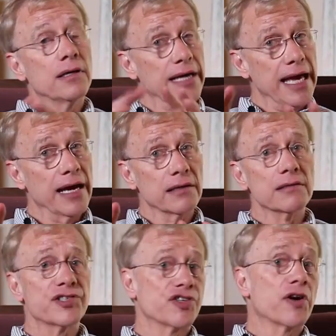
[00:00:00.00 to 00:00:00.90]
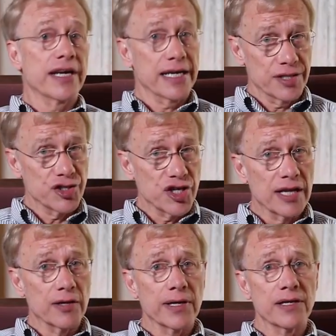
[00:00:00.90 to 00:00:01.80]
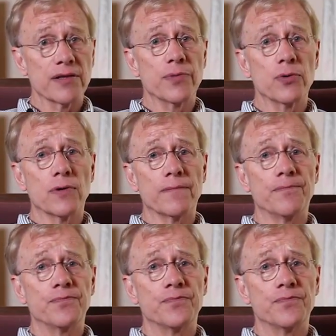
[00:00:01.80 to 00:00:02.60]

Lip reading: again, starting at the shallow end of the pool.